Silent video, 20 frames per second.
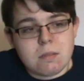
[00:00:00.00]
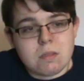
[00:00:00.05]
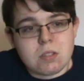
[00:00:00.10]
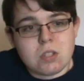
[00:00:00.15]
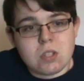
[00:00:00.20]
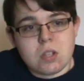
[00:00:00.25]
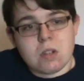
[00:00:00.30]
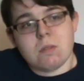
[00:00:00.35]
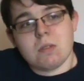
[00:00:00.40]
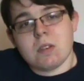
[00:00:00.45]

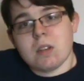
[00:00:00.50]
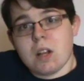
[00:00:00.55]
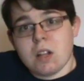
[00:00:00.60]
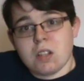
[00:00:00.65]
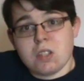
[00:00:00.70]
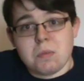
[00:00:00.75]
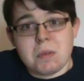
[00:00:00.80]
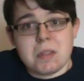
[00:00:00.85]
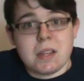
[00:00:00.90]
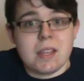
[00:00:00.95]
which we
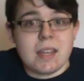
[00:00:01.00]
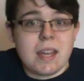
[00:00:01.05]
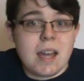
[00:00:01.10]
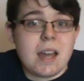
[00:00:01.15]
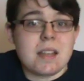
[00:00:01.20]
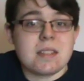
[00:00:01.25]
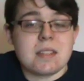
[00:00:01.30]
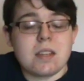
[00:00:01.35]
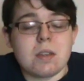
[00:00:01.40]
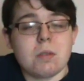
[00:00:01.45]
ultimately
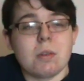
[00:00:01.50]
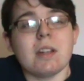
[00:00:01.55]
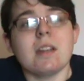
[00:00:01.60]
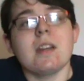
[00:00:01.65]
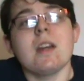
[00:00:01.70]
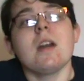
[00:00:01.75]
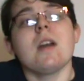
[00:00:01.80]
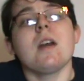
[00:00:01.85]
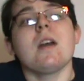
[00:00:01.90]
had anyway.